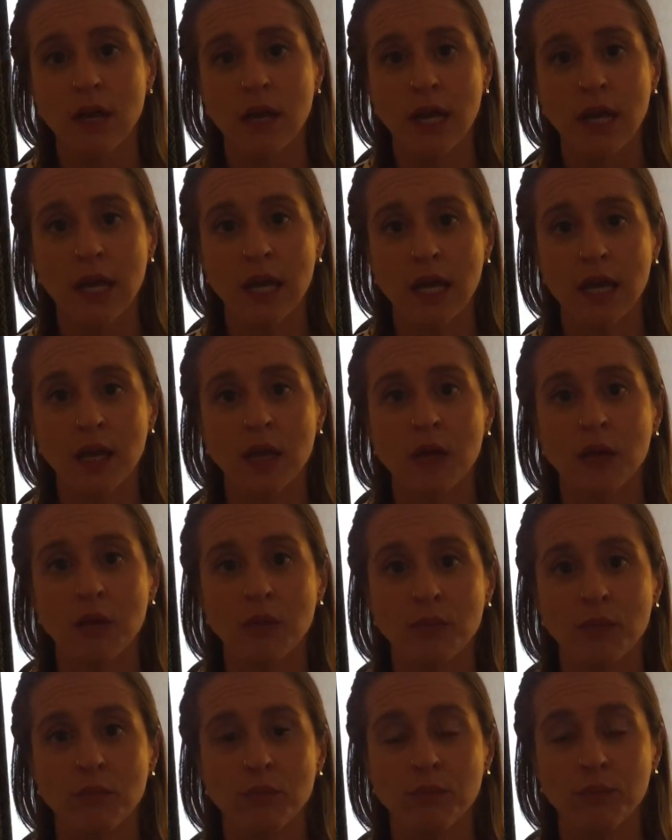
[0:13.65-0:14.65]

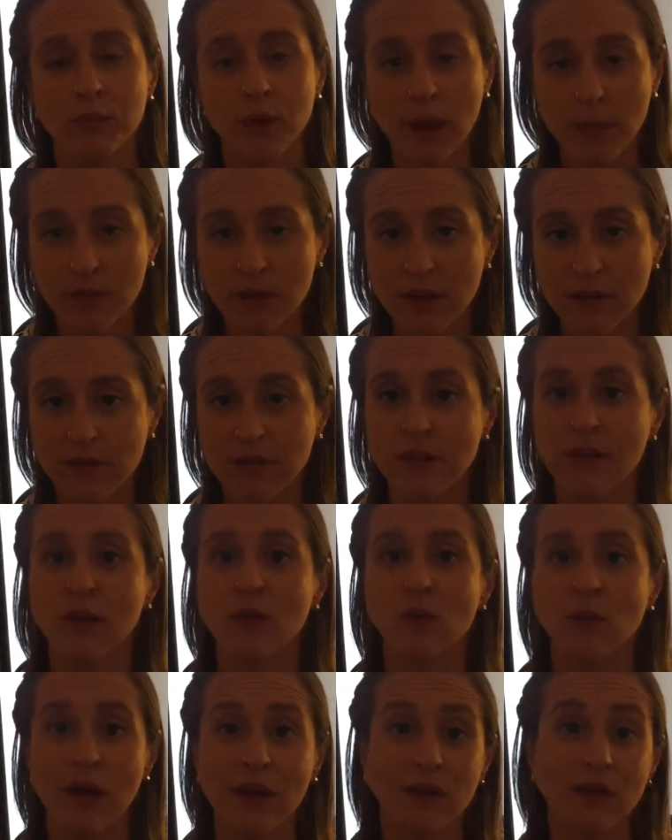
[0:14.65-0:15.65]
a properly
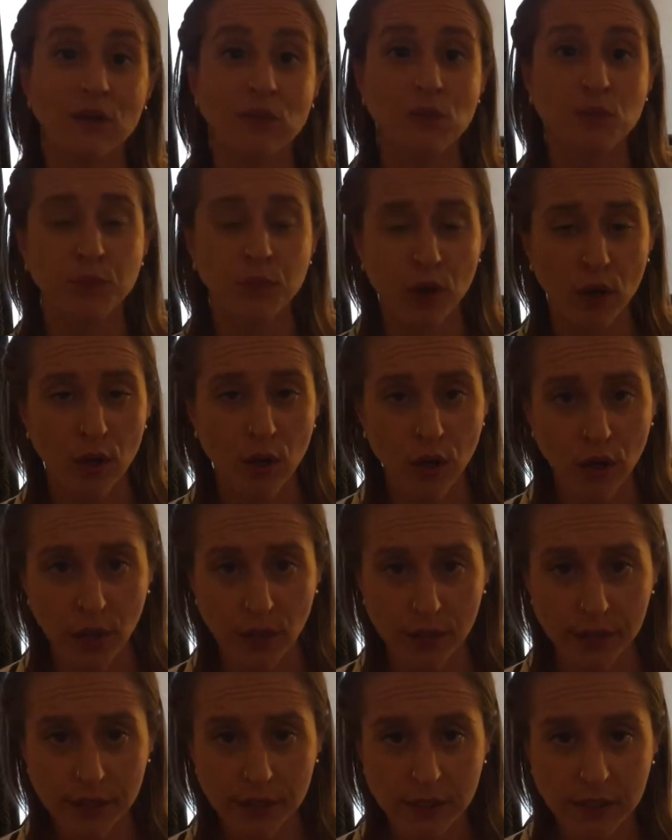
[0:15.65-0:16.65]
fitted, well-used prong
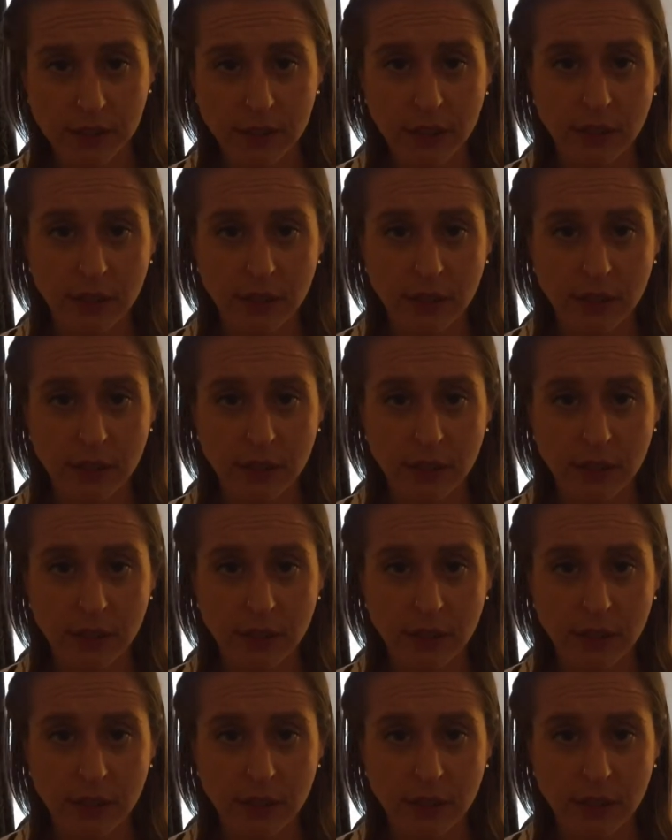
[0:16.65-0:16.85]
collar